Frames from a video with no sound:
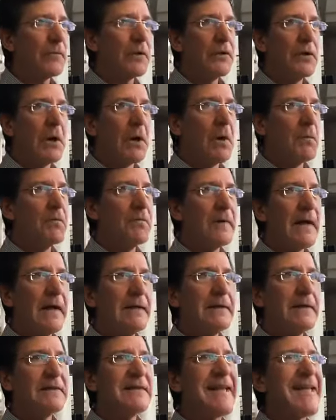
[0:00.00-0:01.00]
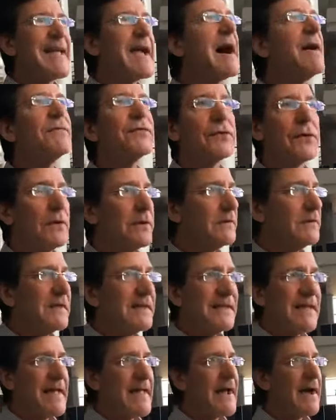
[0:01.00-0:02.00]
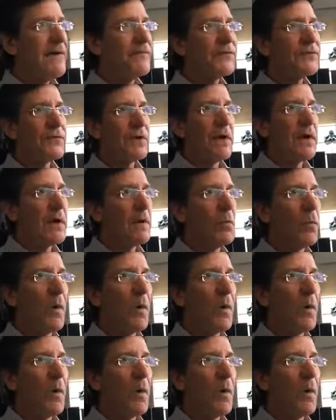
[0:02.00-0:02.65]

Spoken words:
The day after. The day after